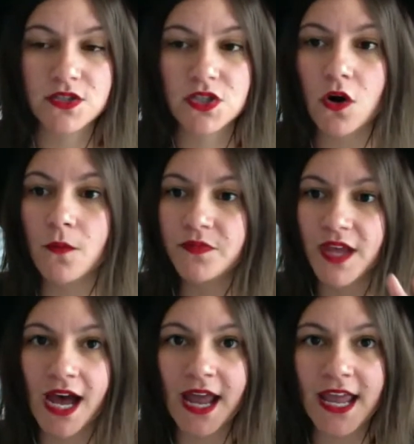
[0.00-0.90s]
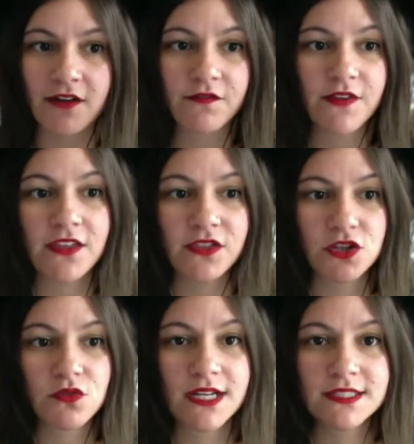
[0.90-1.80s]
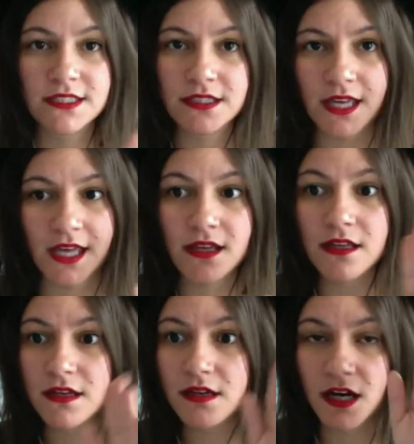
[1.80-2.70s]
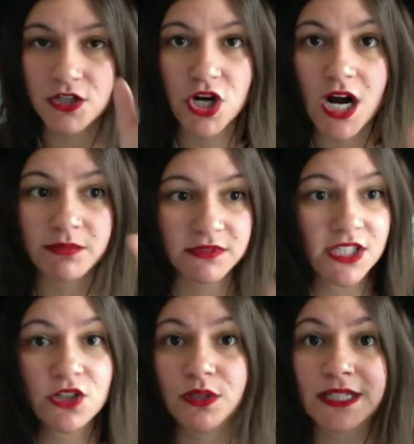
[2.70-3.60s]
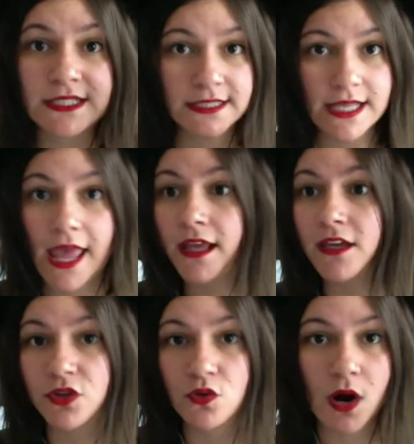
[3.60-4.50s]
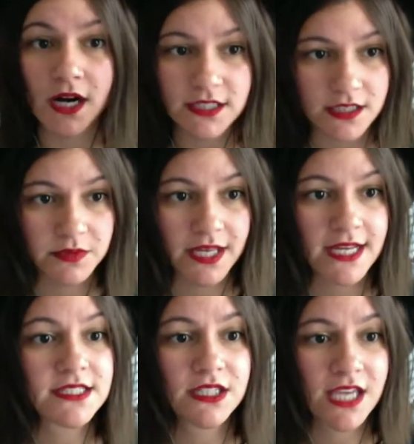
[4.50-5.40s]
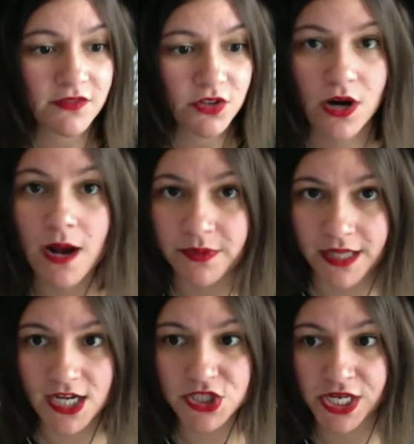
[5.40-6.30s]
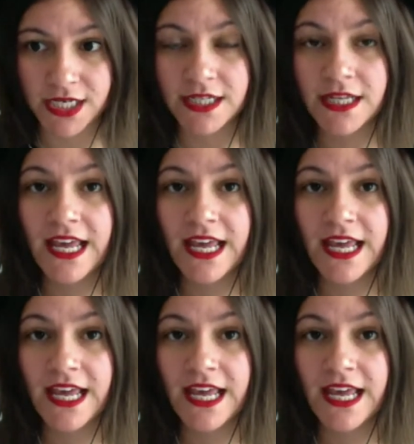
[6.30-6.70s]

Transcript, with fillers: So I have faith that you guys can get a job literally today if you walked in a place, gave your application,